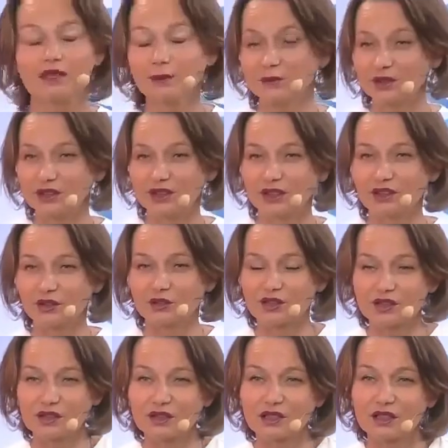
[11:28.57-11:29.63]

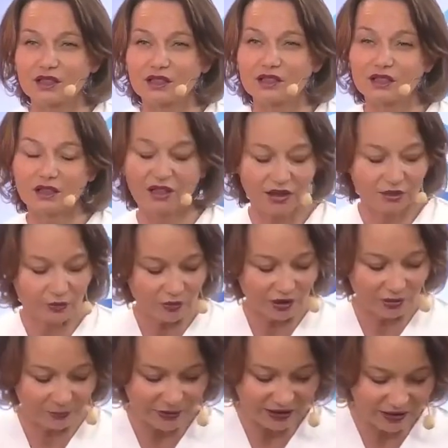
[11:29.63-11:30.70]
subcutaneous, so it
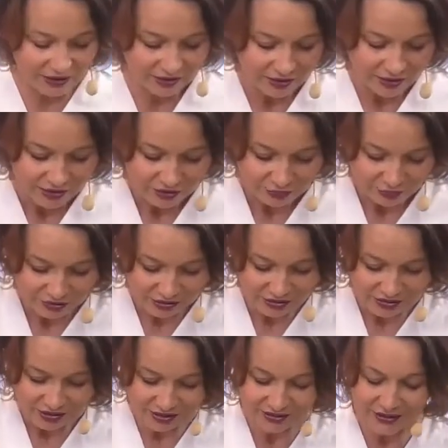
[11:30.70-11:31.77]
will be to
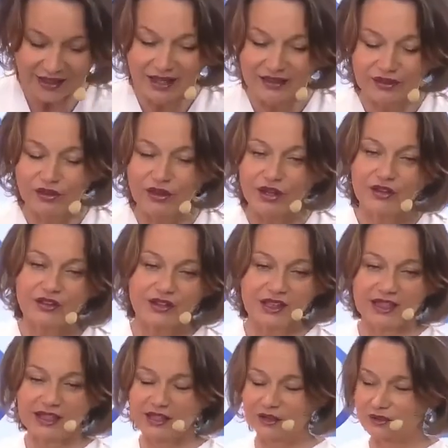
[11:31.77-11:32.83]
target another
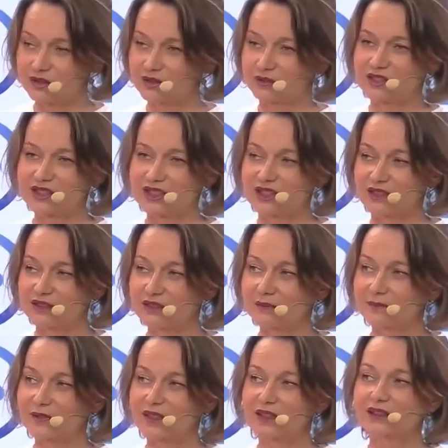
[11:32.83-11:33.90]
layer of the skin.
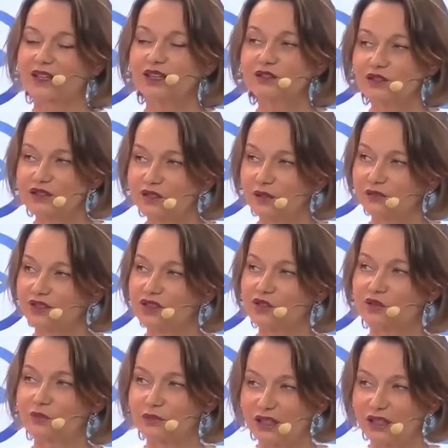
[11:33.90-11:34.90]
NanoSoft is